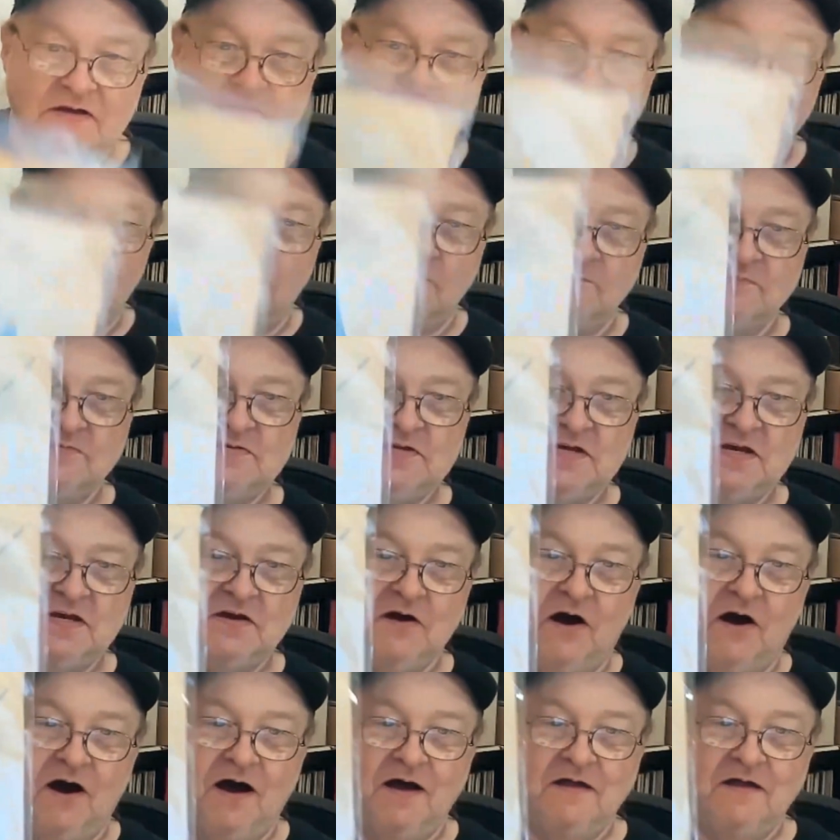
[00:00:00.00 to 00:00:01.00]
from
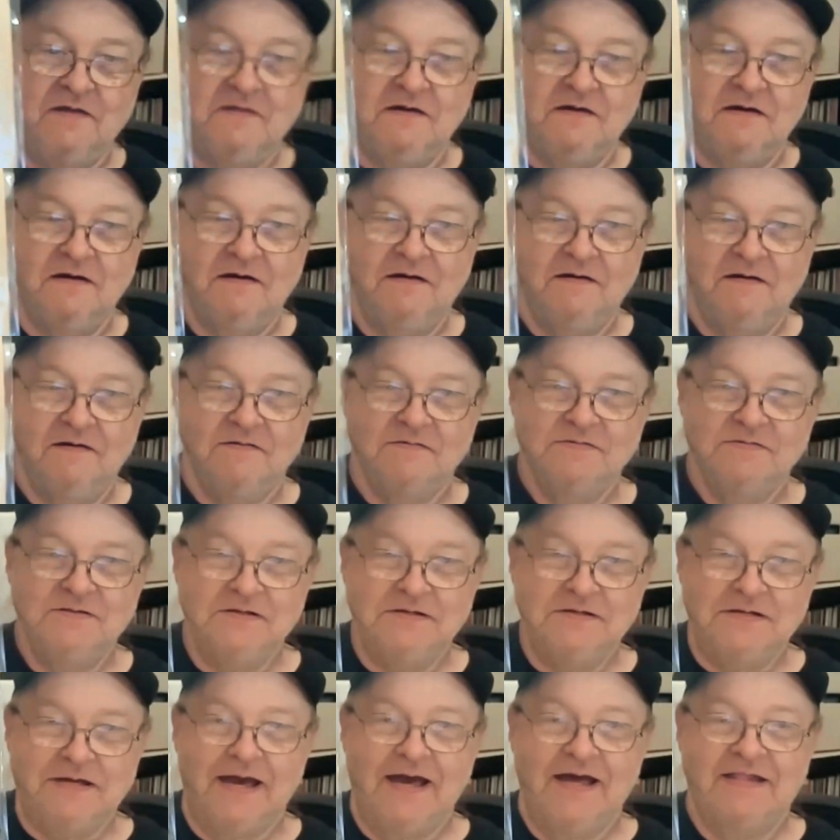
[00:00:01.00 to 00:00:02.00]
Dion.
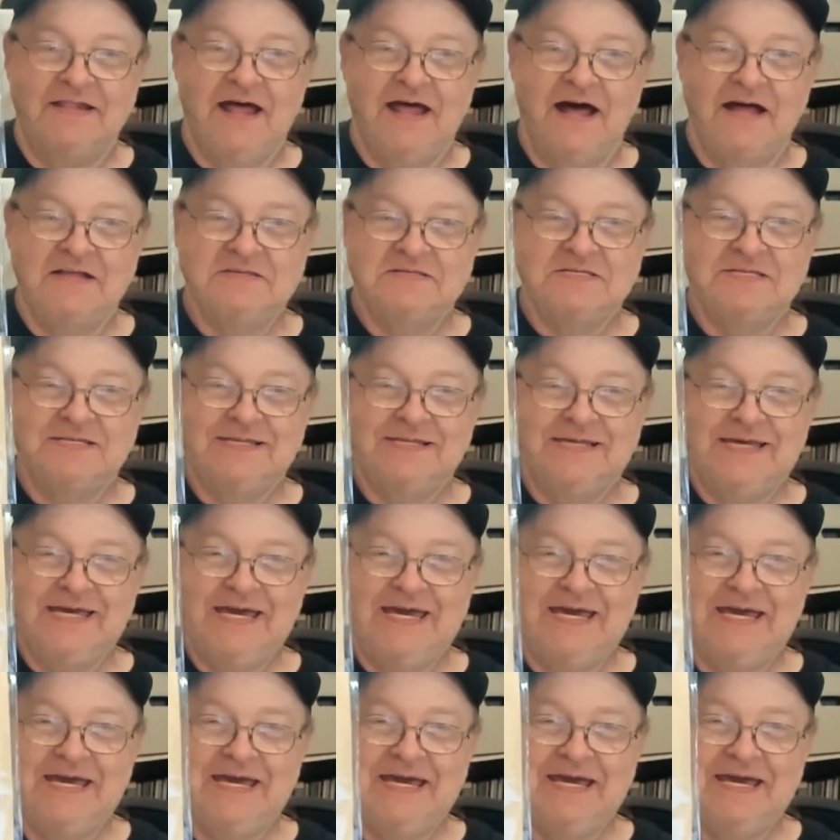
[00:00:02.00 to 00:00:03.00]
Look at that
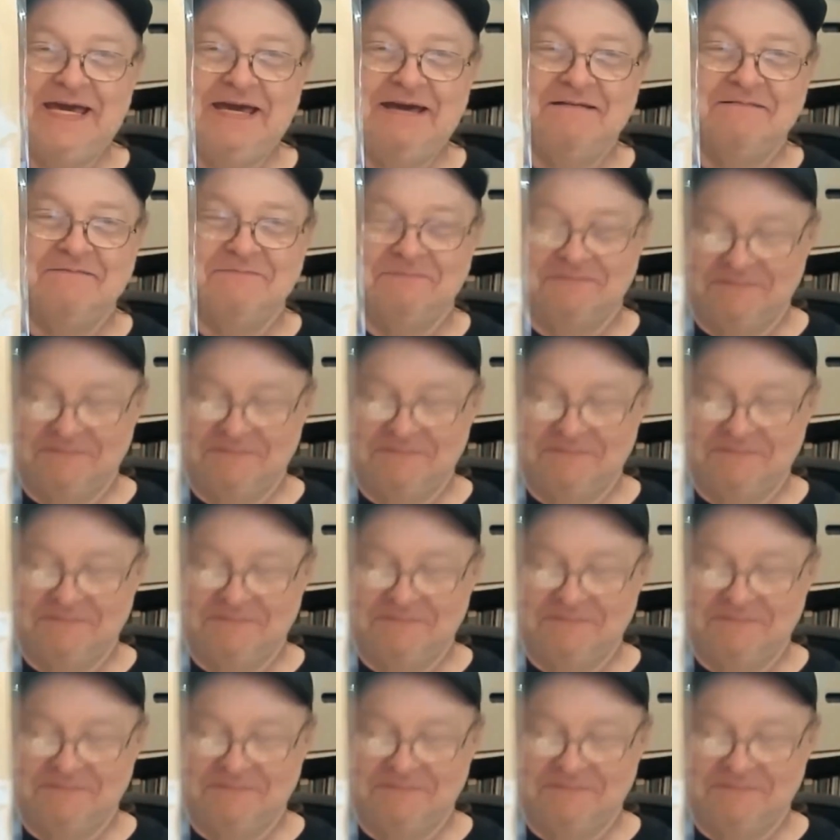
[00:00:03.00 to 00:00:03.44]
sleeve.